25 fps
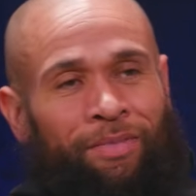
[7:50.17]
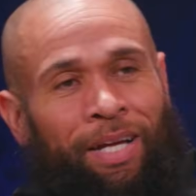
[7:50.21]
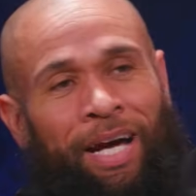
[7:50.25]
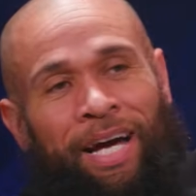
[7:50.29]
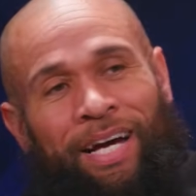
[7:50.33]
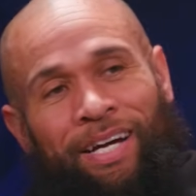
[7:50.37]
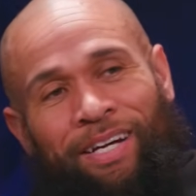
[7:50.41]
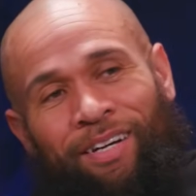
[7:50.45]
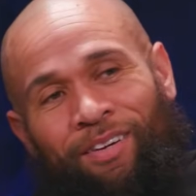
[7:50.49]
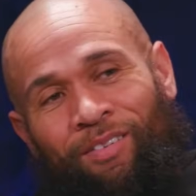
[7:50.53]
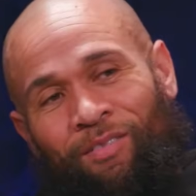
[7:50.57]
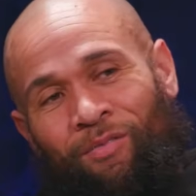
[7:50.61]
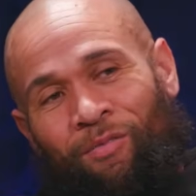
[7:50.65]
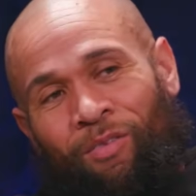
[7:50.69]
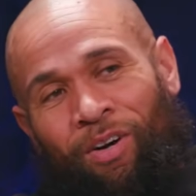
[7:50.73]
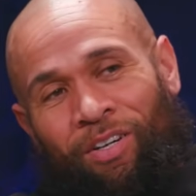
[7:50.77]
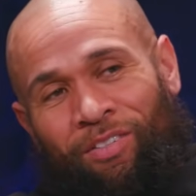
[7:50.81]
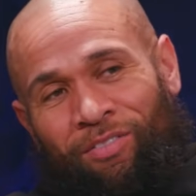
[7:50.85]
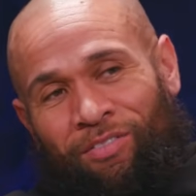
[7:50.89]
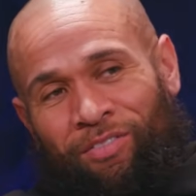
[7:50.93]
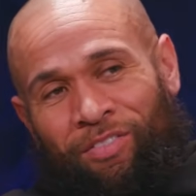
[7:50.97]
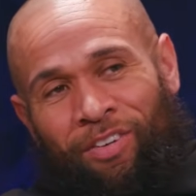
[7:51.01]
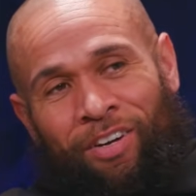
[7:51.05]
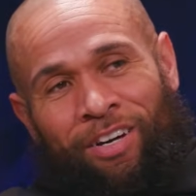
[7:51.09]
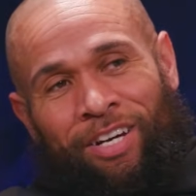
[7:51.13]
like
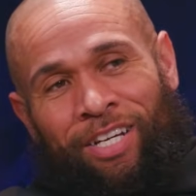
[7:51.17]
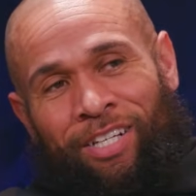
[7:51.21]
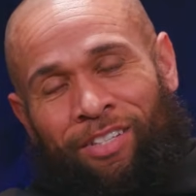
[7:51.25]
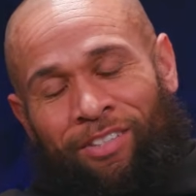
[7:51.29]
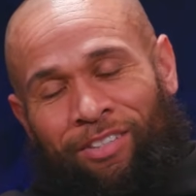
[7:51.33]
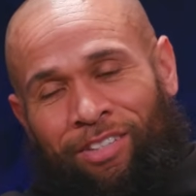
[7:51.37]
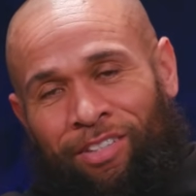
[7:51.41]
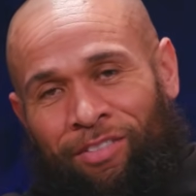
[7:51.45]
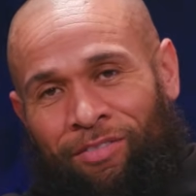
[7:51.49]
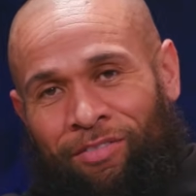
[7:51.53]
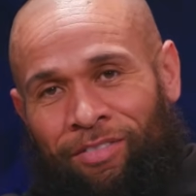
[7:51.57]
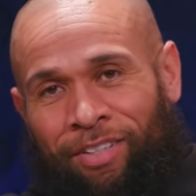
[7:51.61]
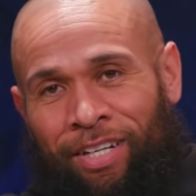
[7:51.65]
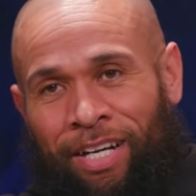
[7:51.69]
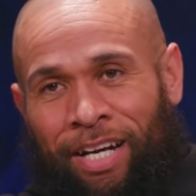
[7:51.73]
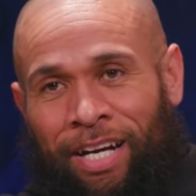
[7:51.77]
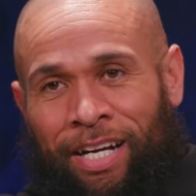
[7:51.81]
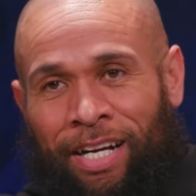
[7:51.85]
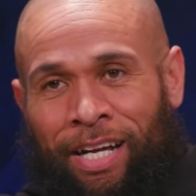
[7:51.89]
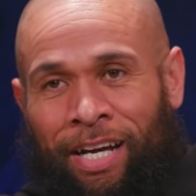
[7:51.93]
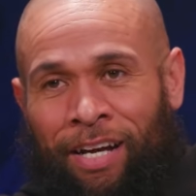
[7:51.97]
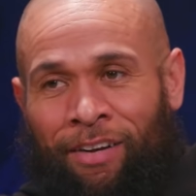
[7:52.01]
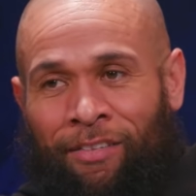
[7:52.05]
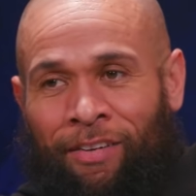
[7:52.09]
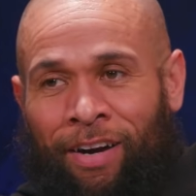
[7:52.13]
1:30 or something
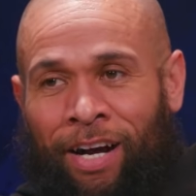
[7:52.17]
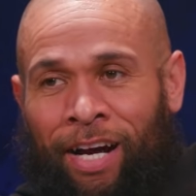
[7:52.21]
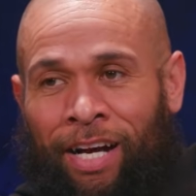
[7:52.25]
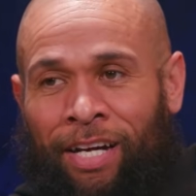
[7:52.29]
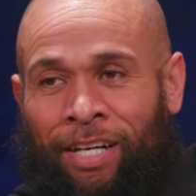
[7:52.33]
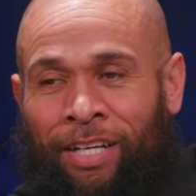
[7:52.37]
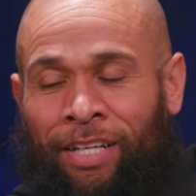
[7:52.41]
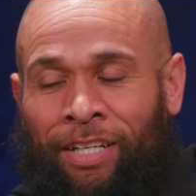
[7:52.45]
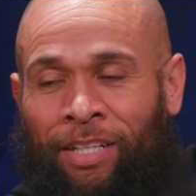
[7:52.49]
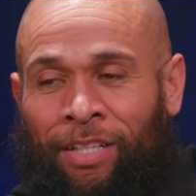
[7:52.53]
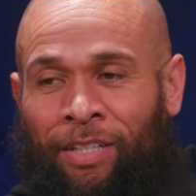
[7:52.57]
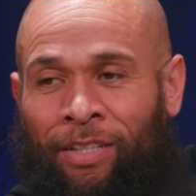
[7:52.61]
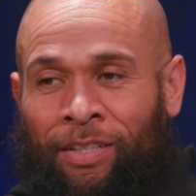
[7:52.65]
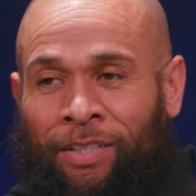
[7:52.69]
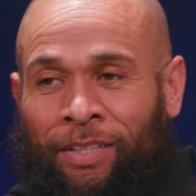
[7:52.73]
like that, right?"